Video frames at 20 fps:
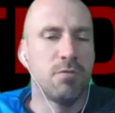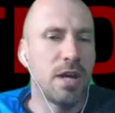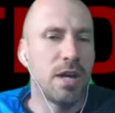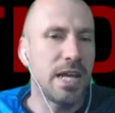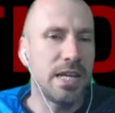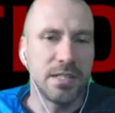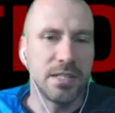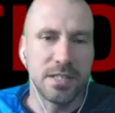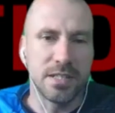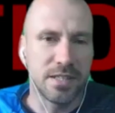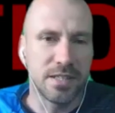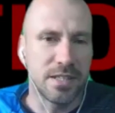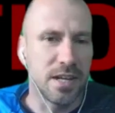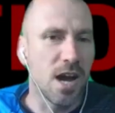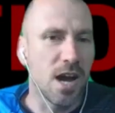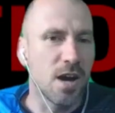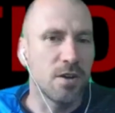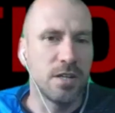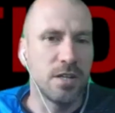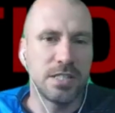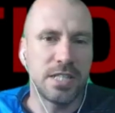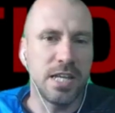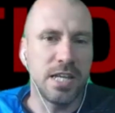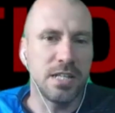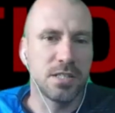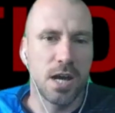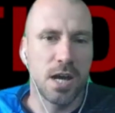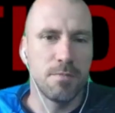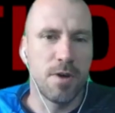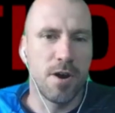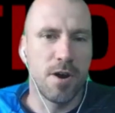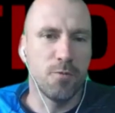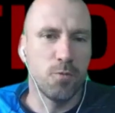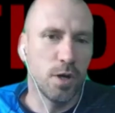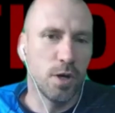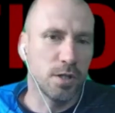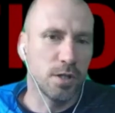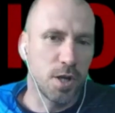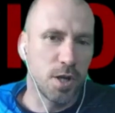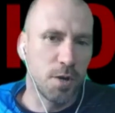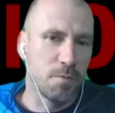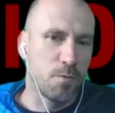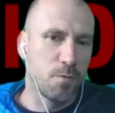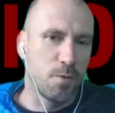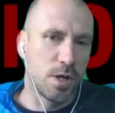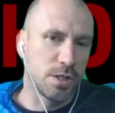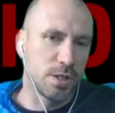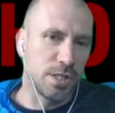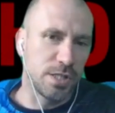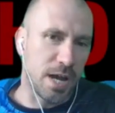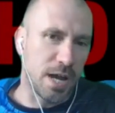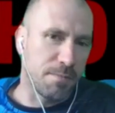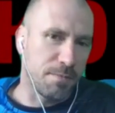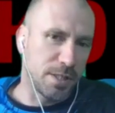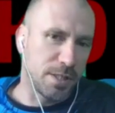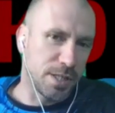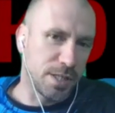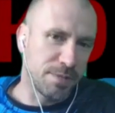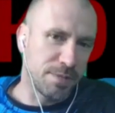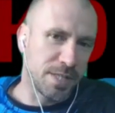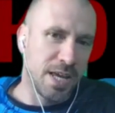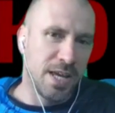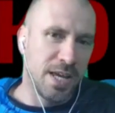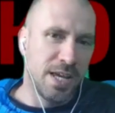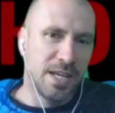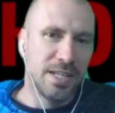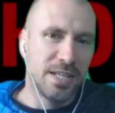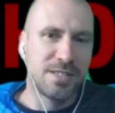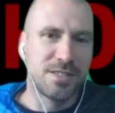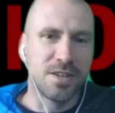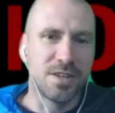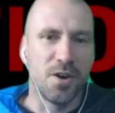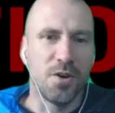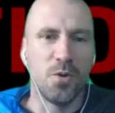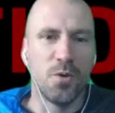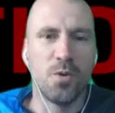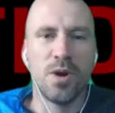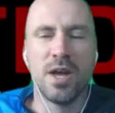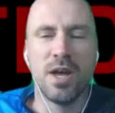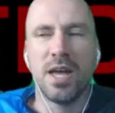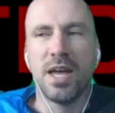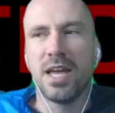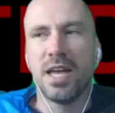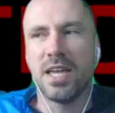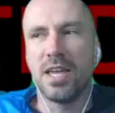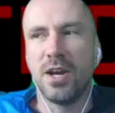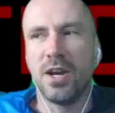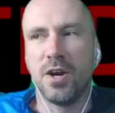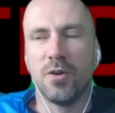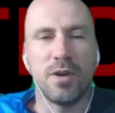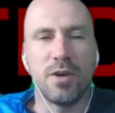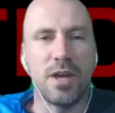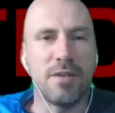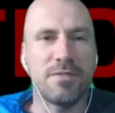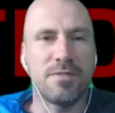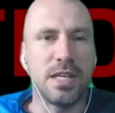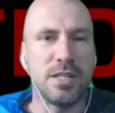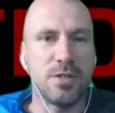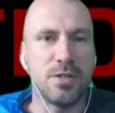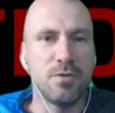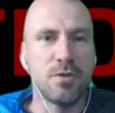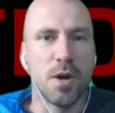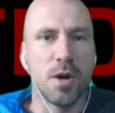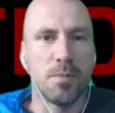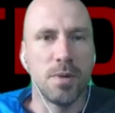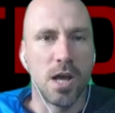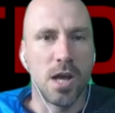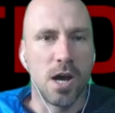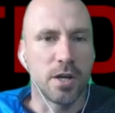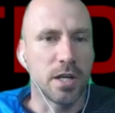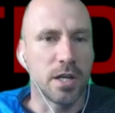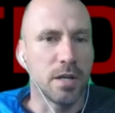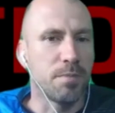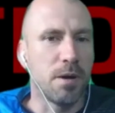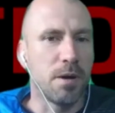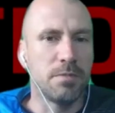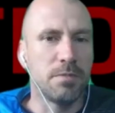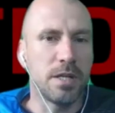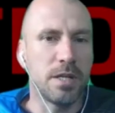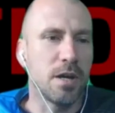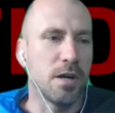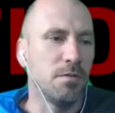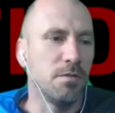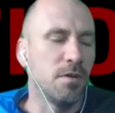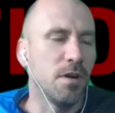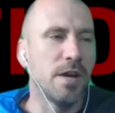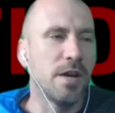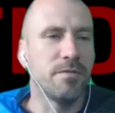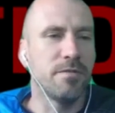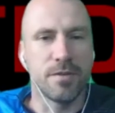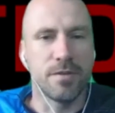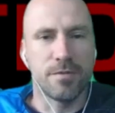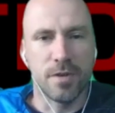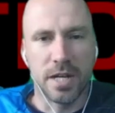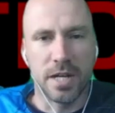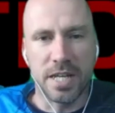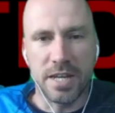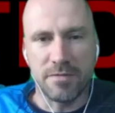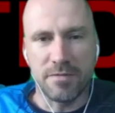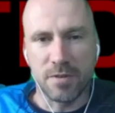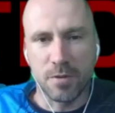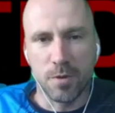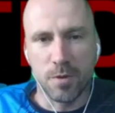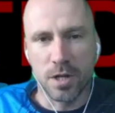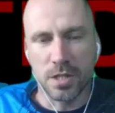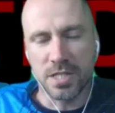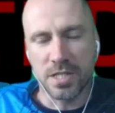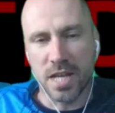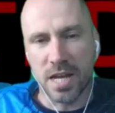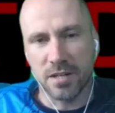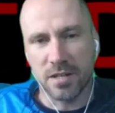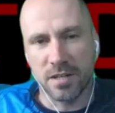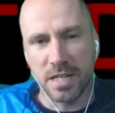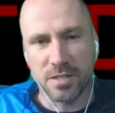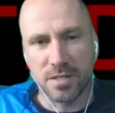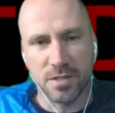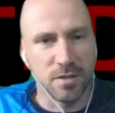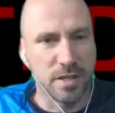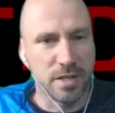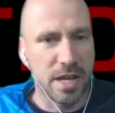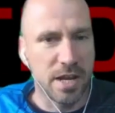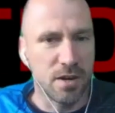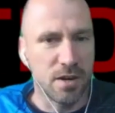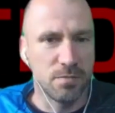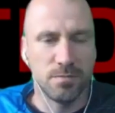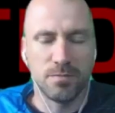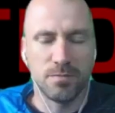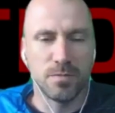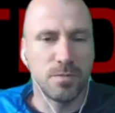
related, they're not going to take time off work to come and watch the championships. So, you know, if they do come along, it'll probably arrive on the Friday evening, watch Saturday, Sunday, or